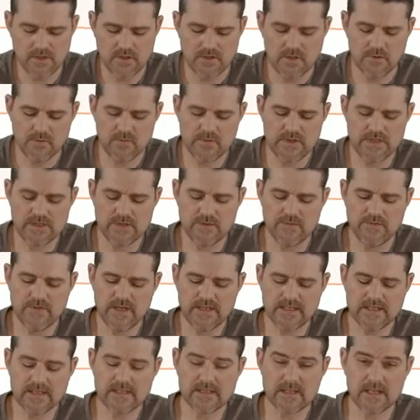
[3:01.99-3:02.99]
with the fact
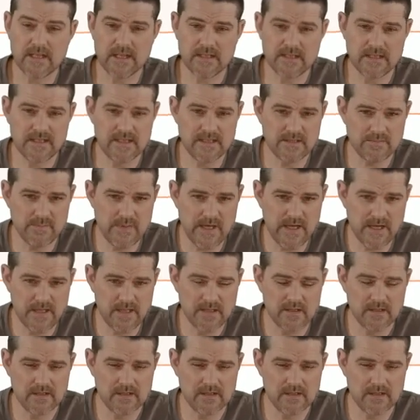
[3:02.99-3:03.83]
that they can display